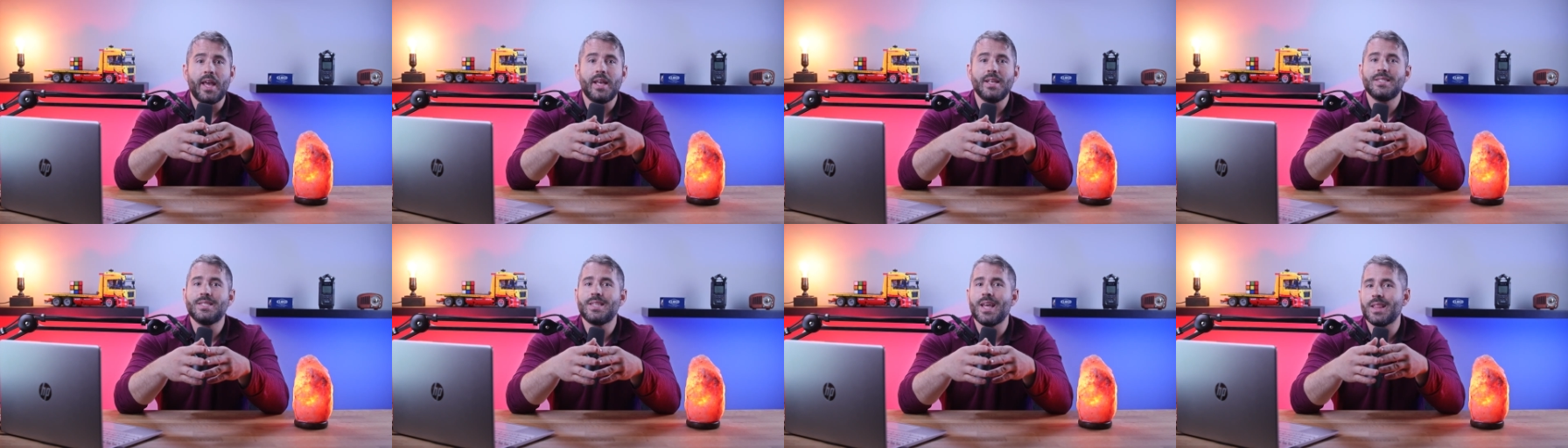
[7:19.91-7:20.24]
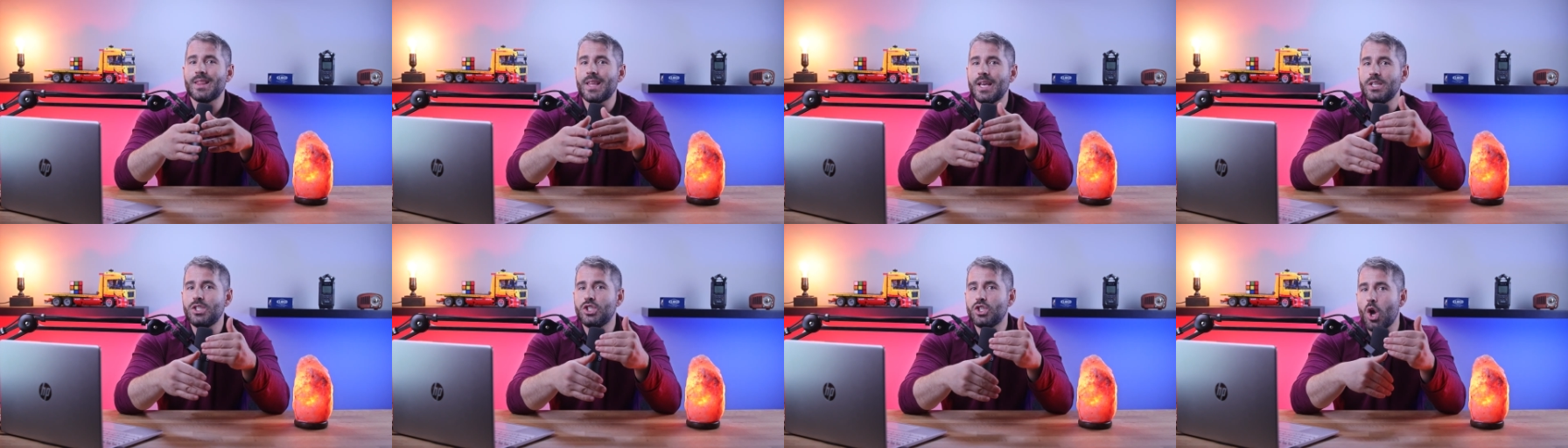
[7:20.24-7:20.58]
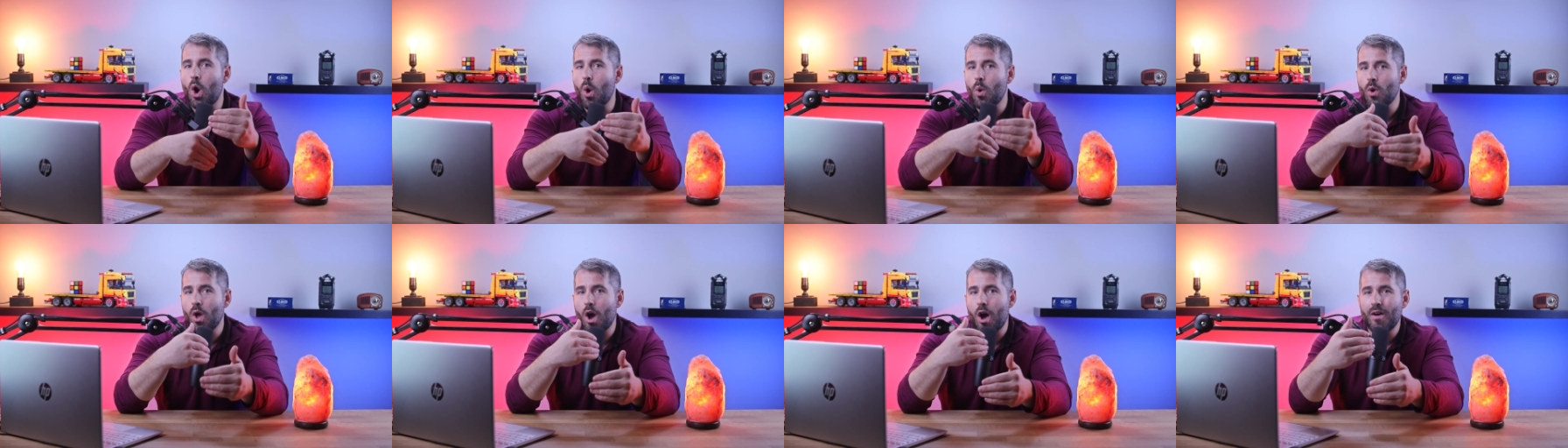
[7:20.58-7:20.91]
is that they
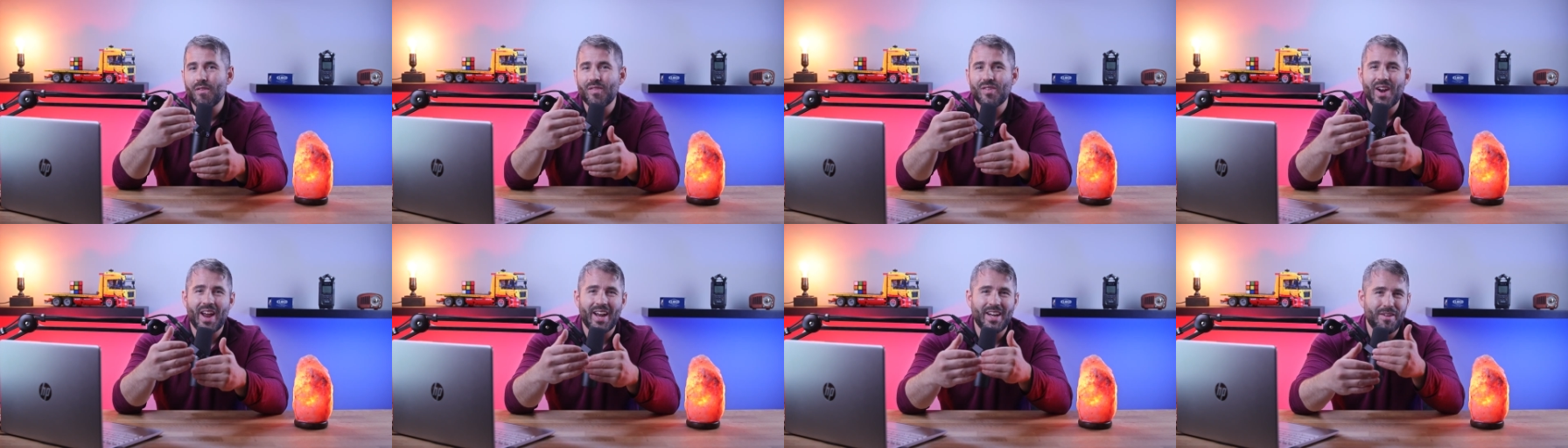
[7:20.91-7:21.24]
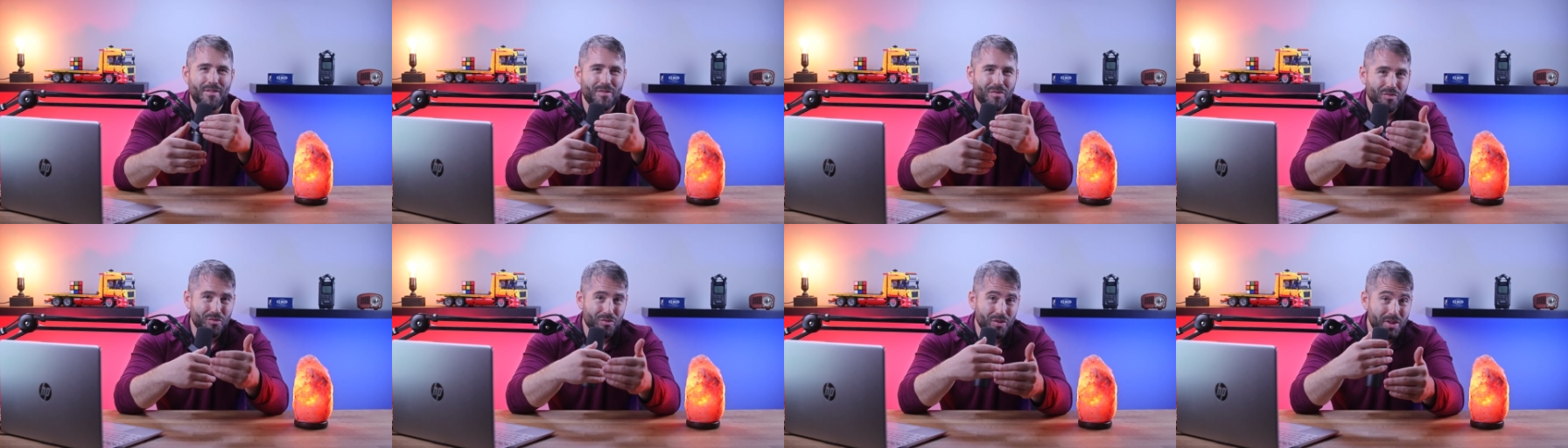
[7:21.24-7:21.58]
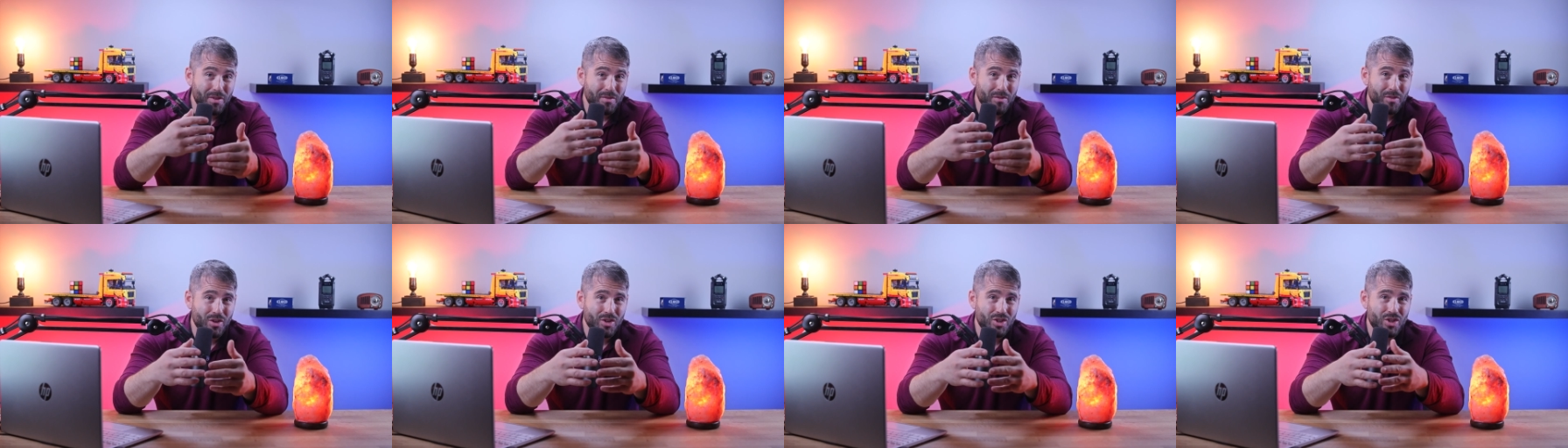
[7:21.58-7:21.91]
don't offer any
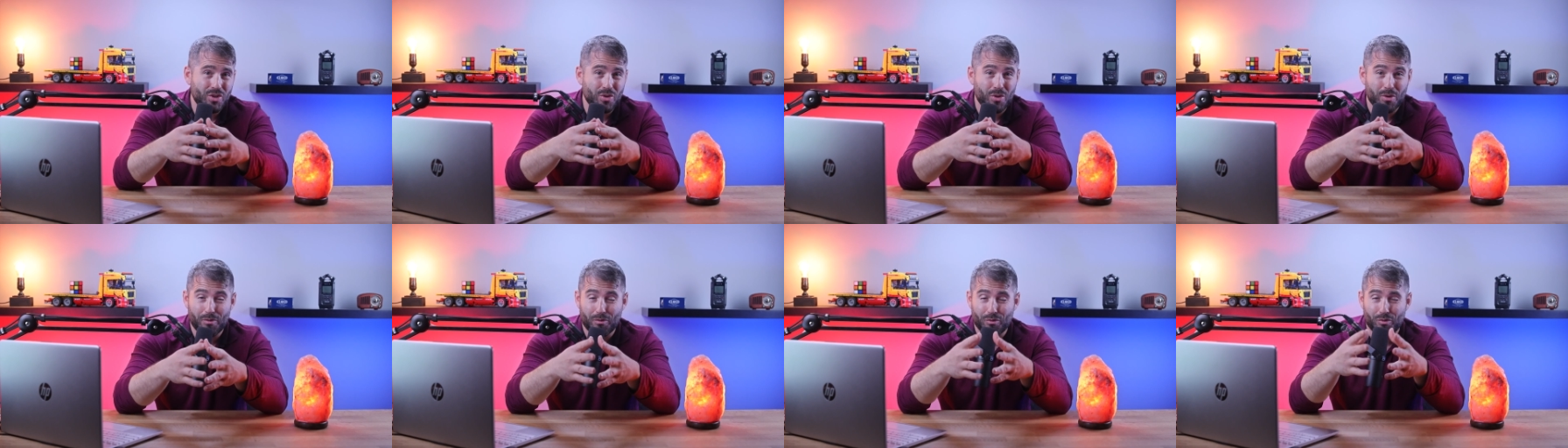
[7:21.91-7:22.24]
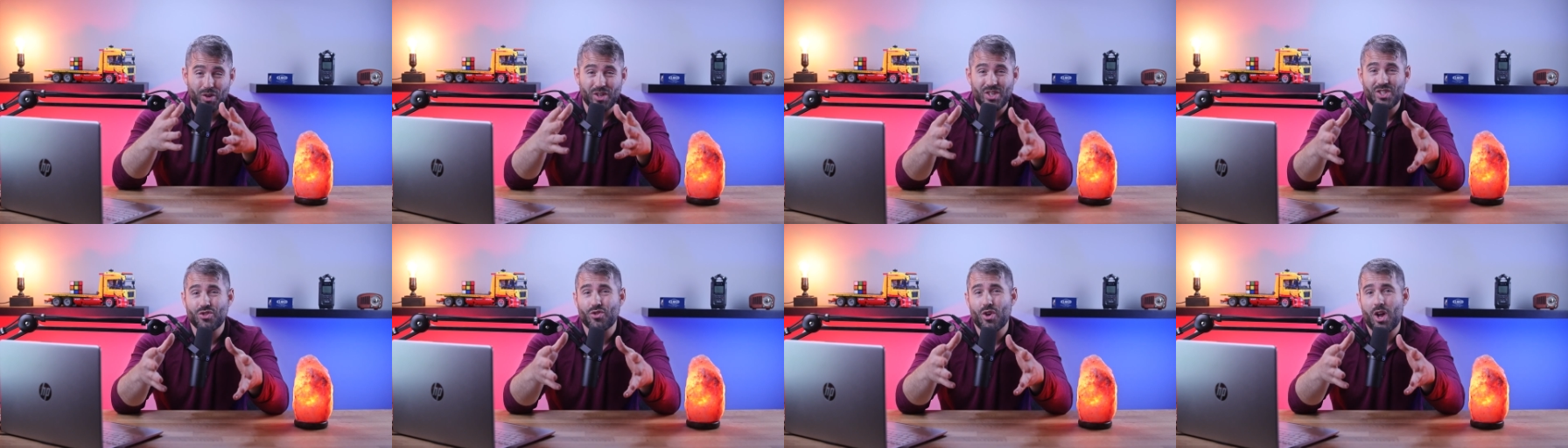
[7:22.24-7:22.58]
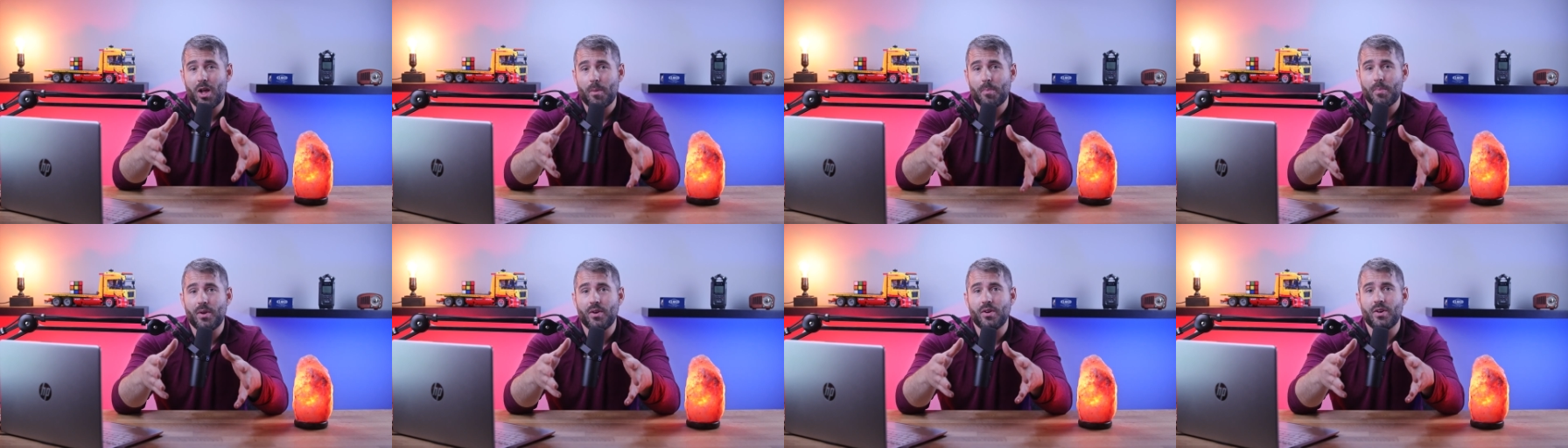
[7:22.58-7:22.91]
free version or free
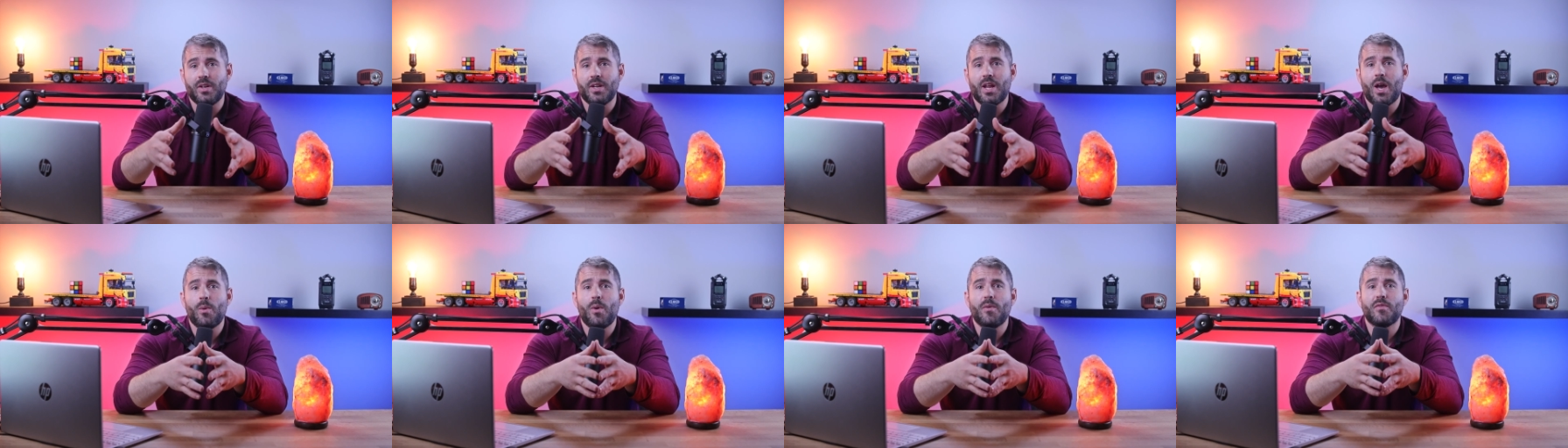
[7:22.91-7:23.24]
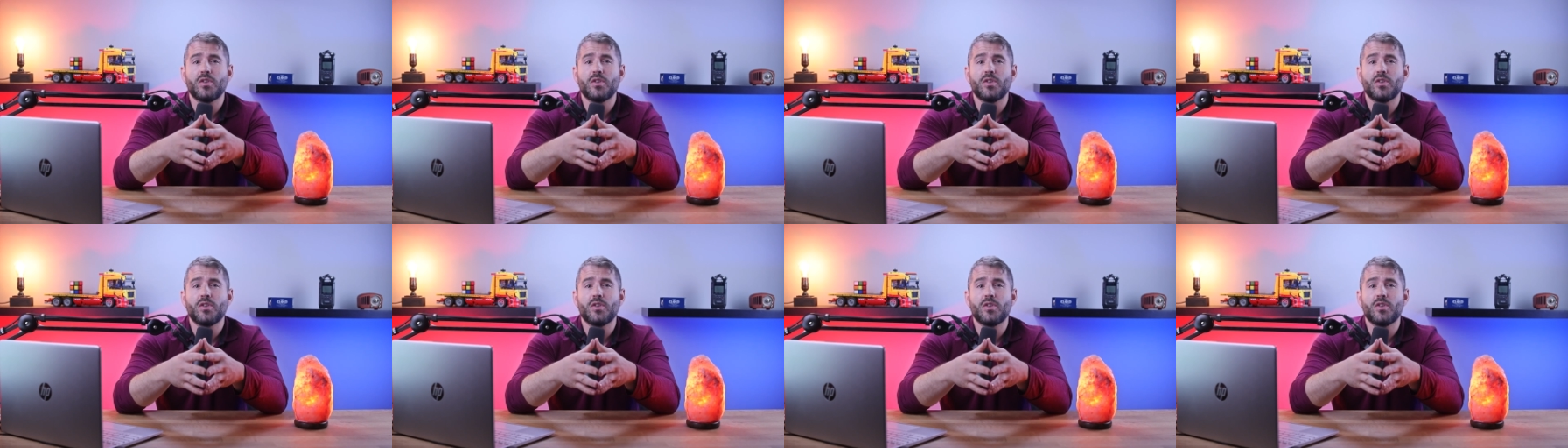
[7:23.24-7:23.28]
trial period.